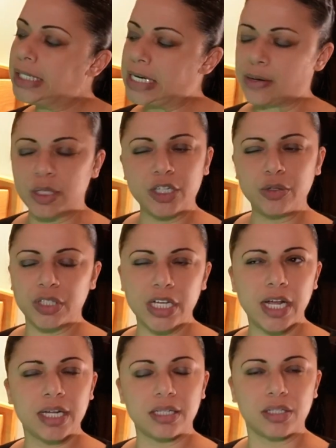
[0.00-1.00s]
Now, I don't
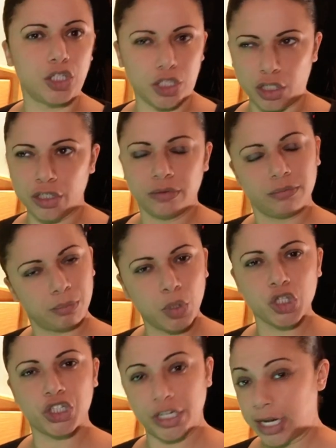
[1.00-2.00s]
think it's done
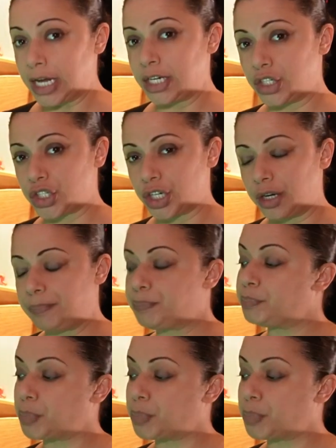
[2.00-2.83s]
much in Asia,